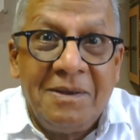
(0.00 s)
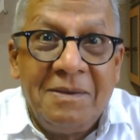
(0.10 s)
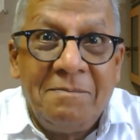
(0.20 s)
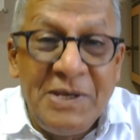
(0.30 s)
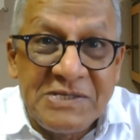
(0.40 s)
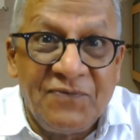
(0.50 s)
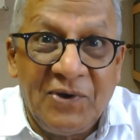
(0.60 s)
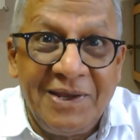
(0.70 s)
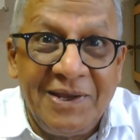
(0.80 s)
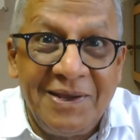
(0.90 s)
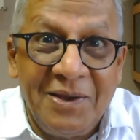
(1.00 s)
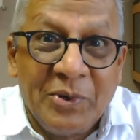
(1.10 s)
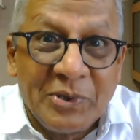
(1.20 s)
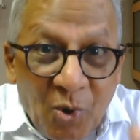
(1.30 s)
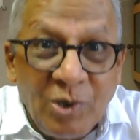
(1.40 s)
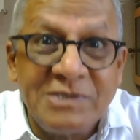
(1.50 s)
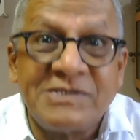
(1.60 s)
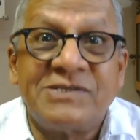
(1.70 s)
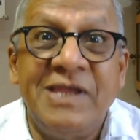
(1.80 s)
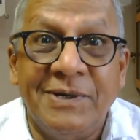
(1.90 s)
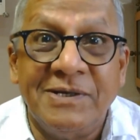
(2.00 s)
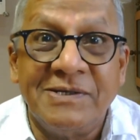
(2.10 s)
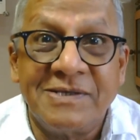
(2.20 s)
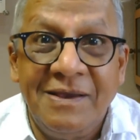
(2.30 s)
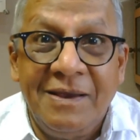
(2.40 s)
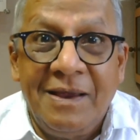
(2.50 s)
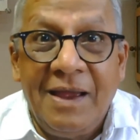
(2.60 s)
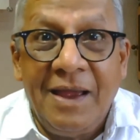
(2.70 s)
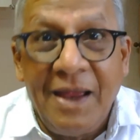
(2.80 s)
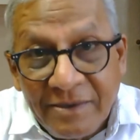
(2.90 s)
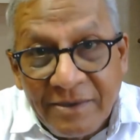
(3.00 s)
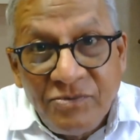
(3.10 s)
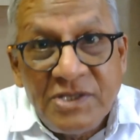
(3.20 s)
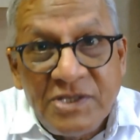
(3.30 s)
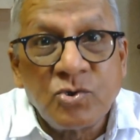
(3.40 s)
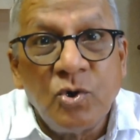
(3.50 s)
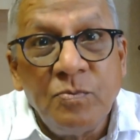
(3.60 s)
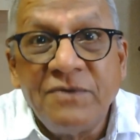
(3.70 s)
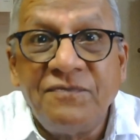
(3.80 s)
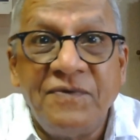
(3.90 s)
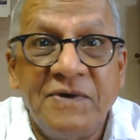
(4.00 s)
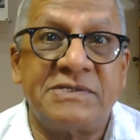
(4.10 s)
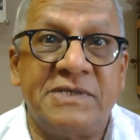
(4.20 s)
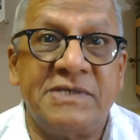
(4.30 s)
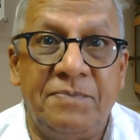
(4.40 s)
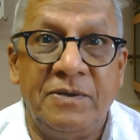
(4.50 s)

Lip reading: peacefully with all its neighbors, and this could be the first step.